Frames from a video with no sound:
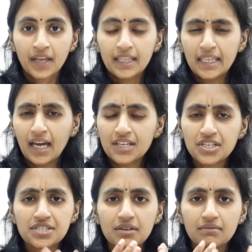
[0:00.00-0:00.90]
they are
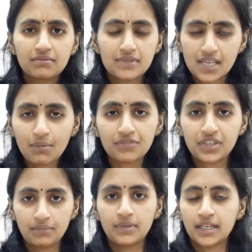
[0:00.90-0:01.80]
just some of
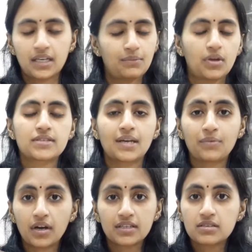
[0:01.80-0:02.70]
them, again I'm
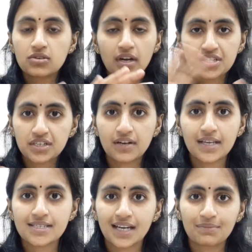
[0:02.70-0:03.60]
not this is not a
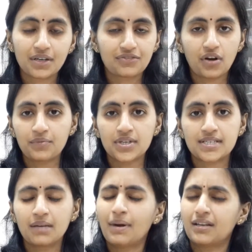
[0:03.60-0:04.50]
generalized statement
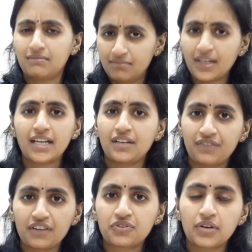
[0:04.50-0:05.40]
obviously, but
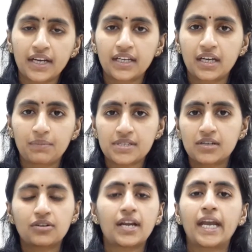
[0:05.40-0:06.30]
95 to
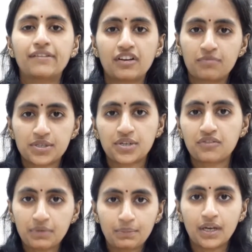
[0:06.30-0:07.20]
98% or 95%
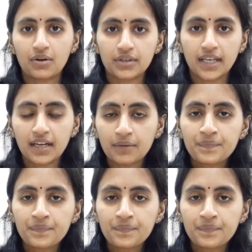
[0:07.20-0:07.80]
of people out there,